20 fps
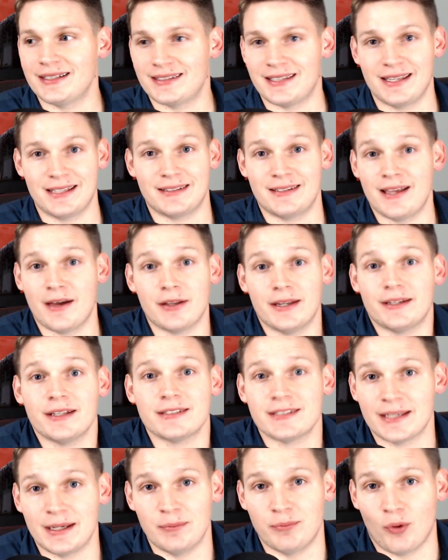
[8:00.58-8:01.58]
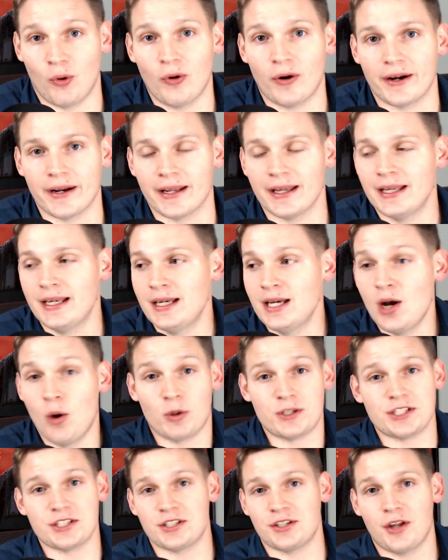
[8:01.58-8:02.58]
it doesn't get boring,
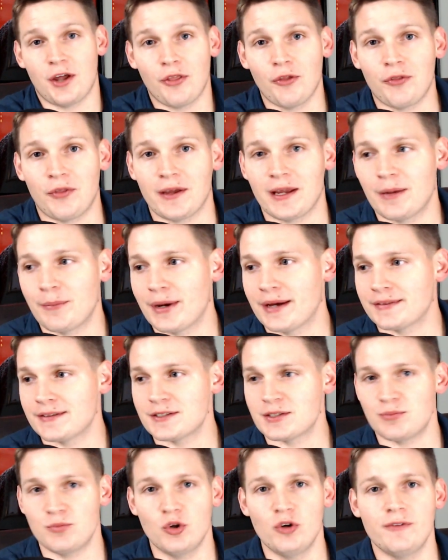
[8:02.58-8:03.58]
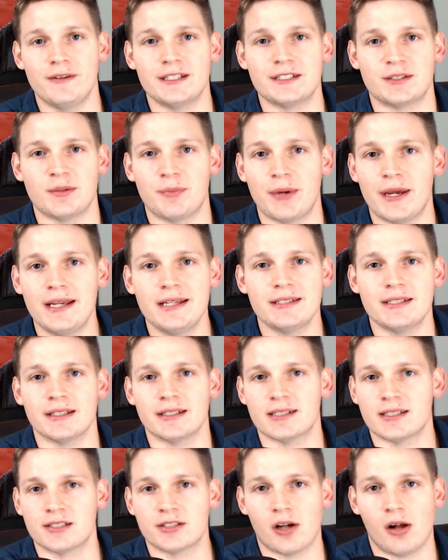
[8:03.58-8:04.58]
which is another thing about this movie, is the pacing
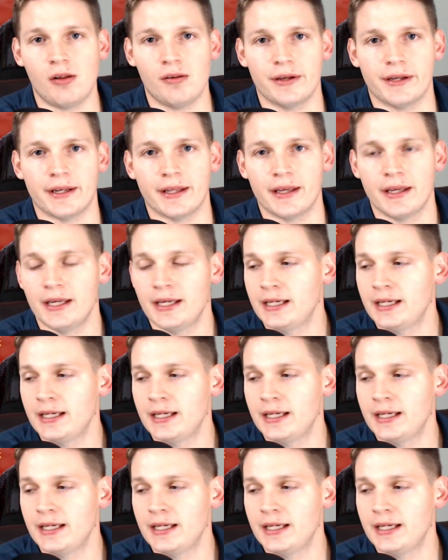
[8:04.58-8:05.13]
is solid.